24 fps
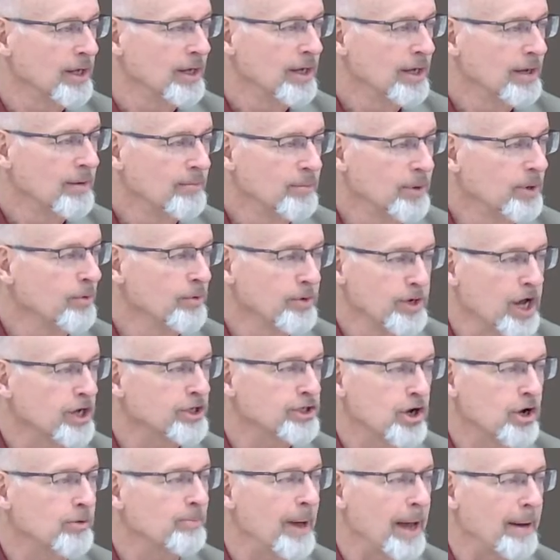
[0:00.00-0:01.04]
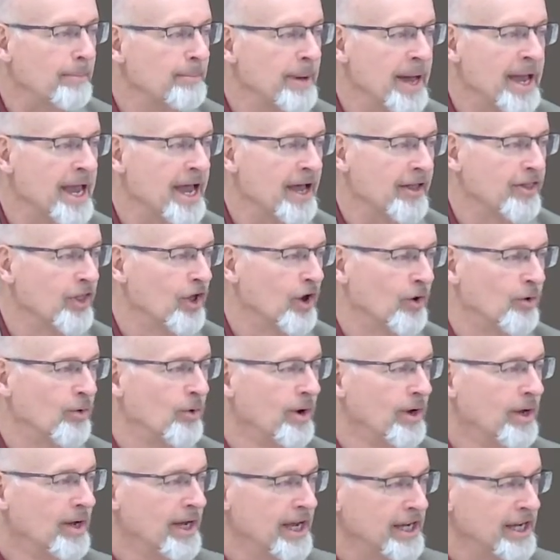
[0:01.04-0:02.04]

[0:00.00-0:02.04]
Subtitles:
But not talking about man, though. He's